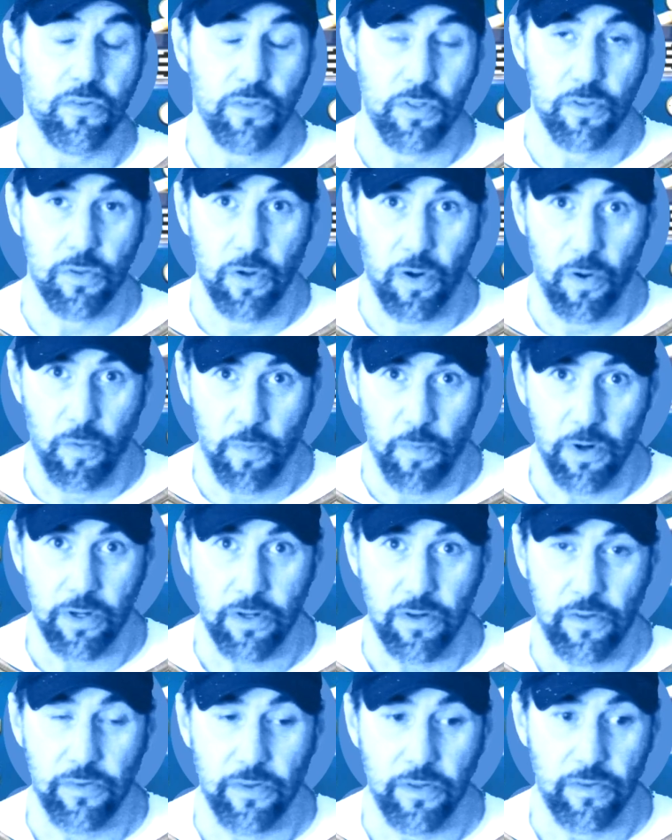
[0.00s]
do your homework
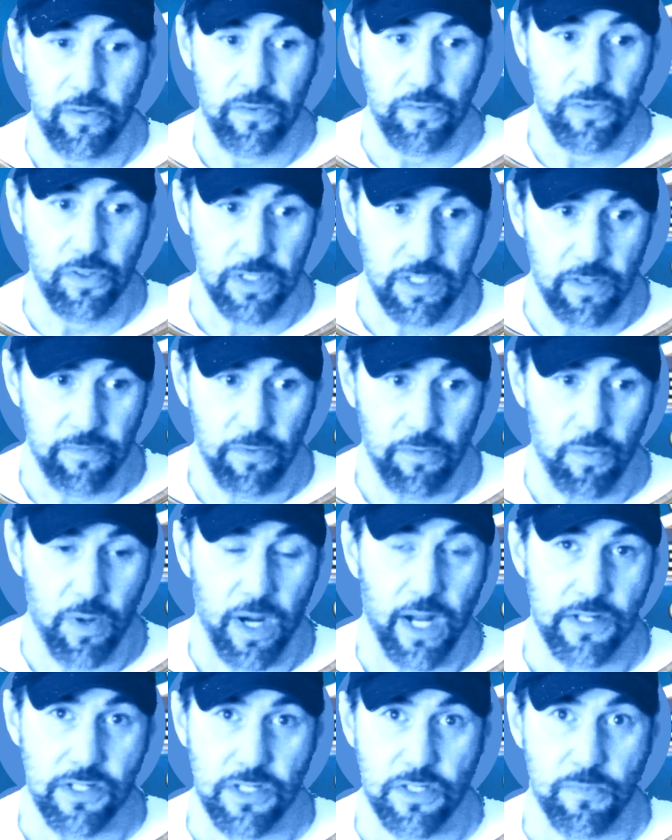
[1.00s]
on the look of the
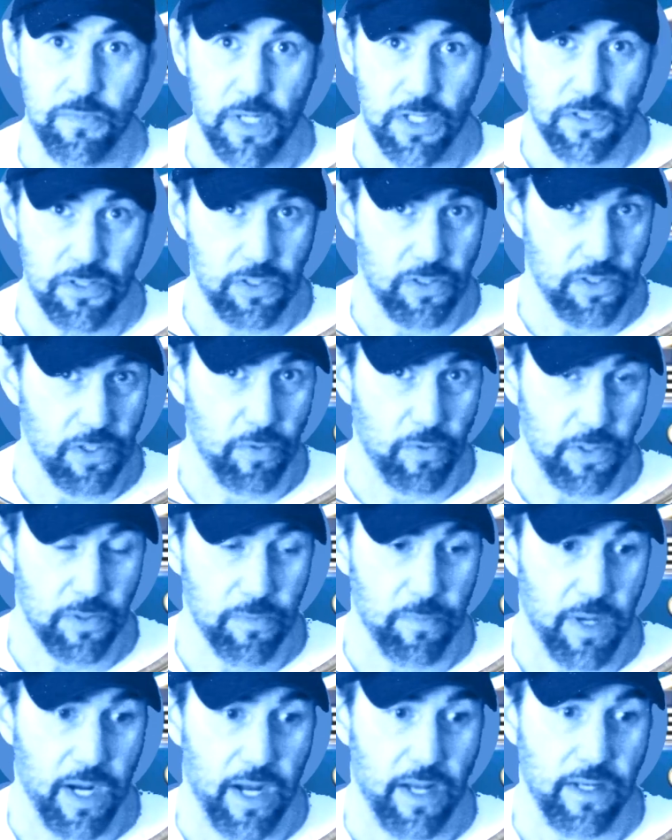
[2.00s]
watches. Make sure you know what you're
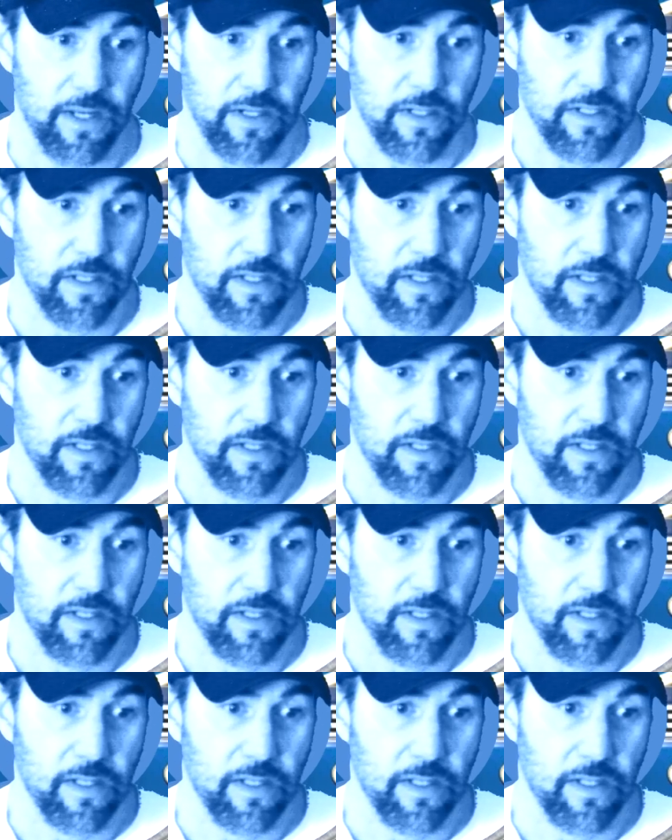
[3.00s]
buying.